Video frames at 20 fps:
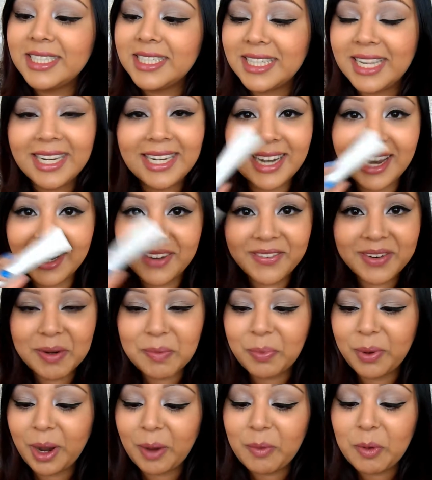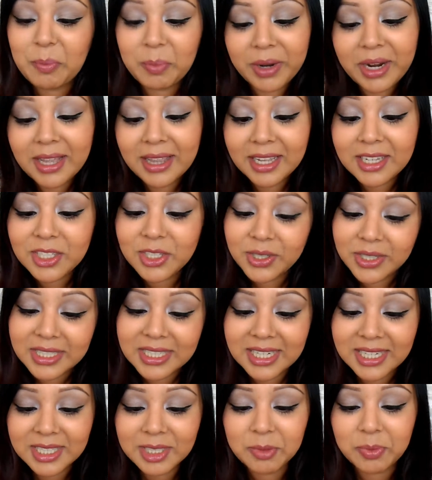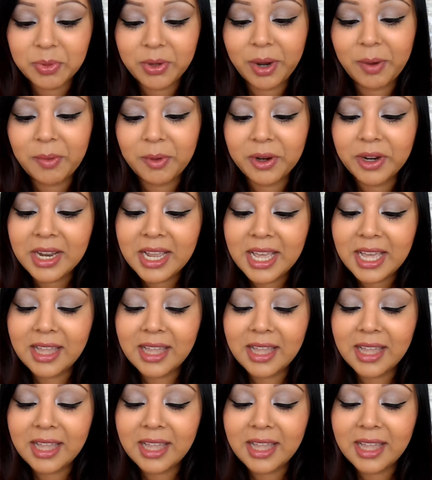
is like not even a primer, but I like to use it as a primer.